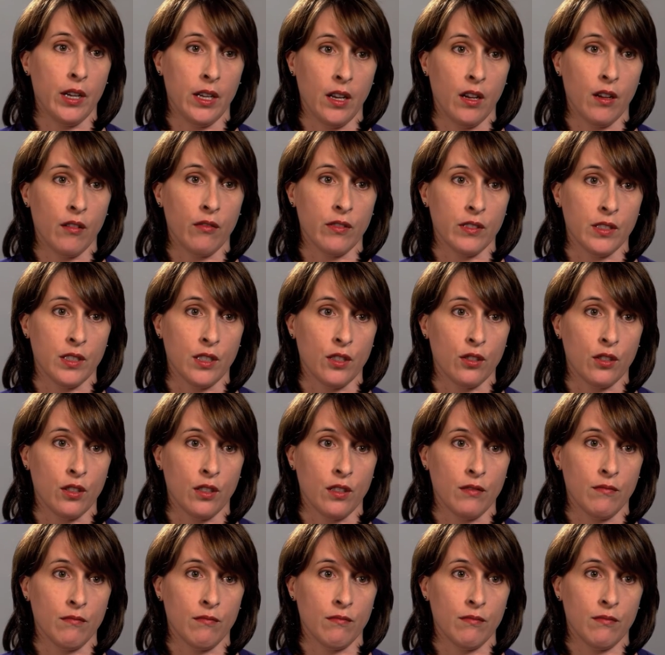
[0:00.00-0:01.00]
care
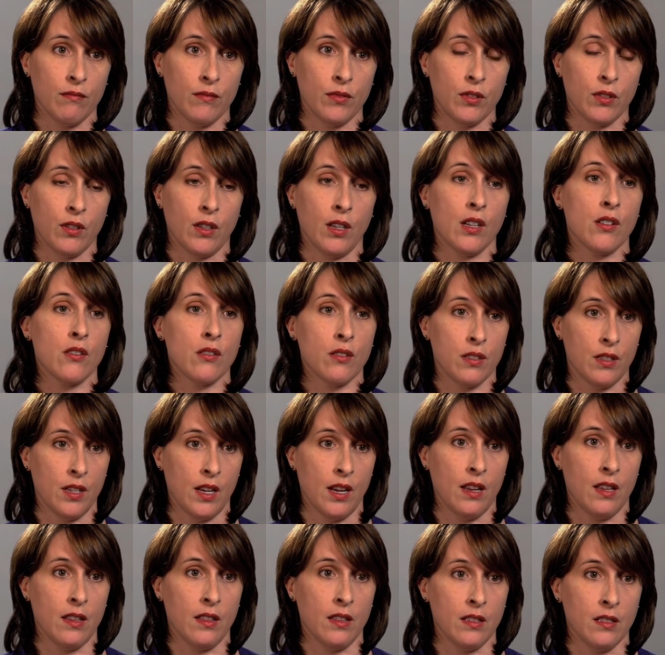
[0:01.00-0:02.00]
physician, so I
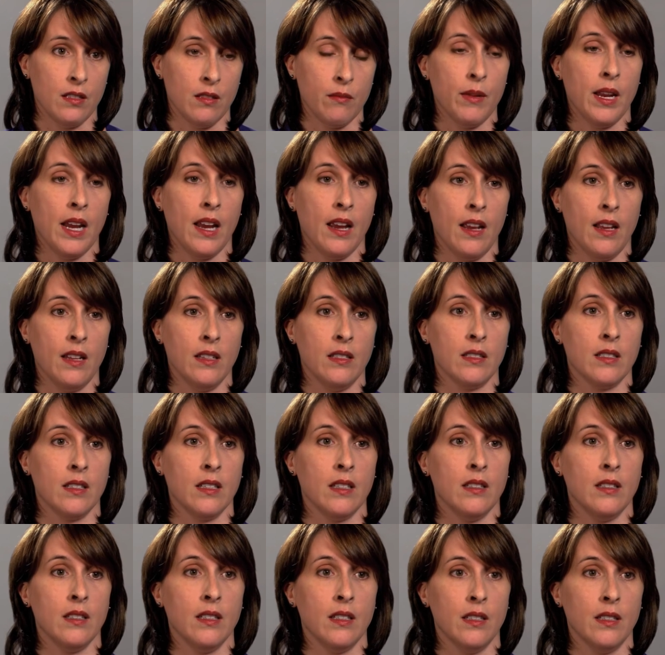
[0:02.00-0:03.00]
understand the demands
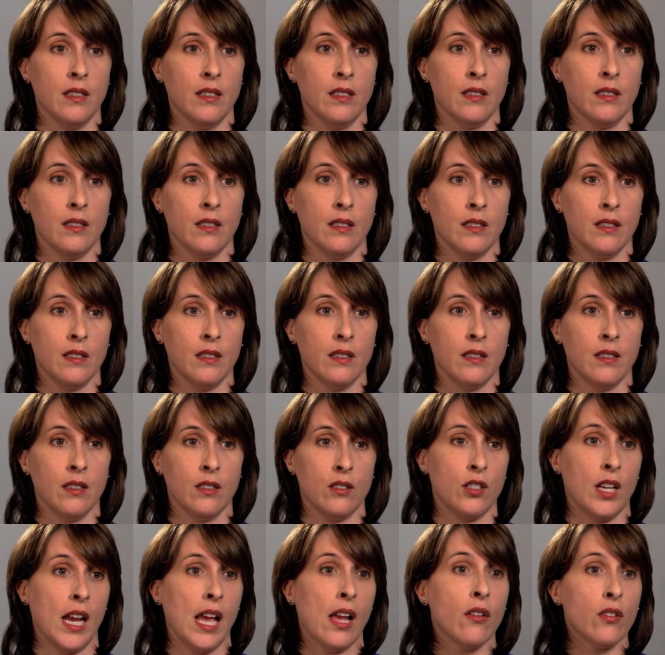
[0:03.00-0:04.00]
and the,
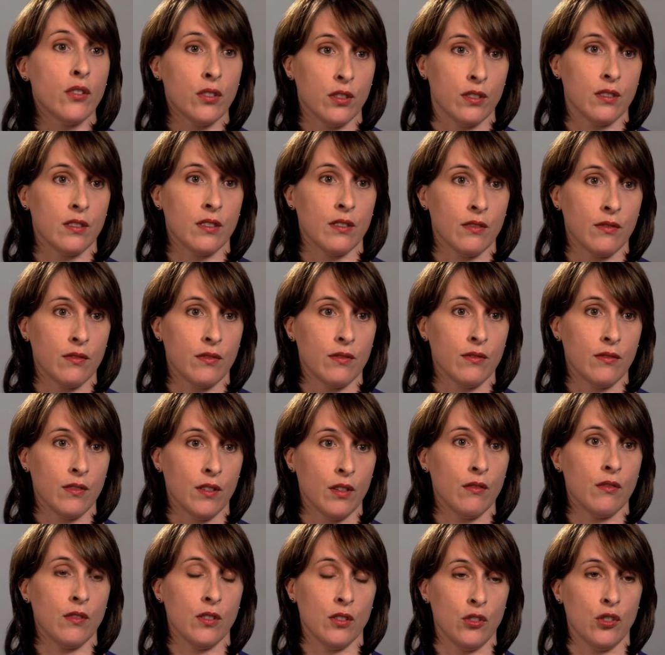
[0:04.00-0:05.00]
the challenges of,
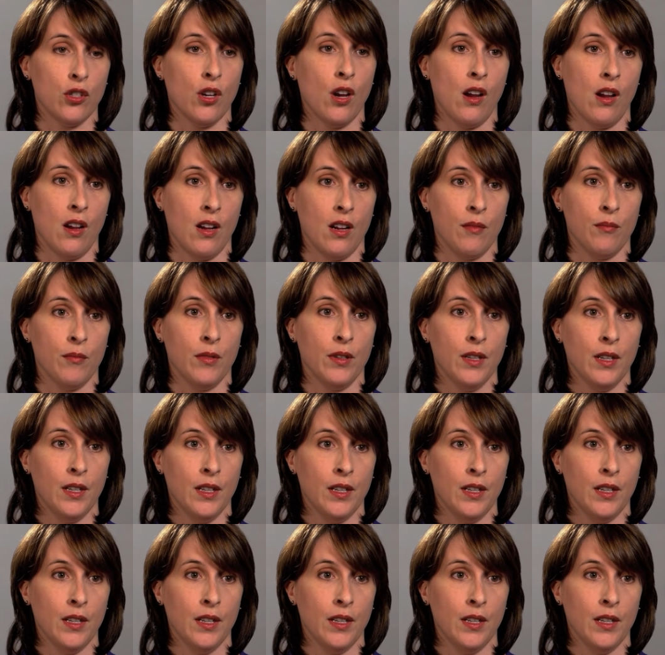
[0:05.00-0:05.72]
of the job.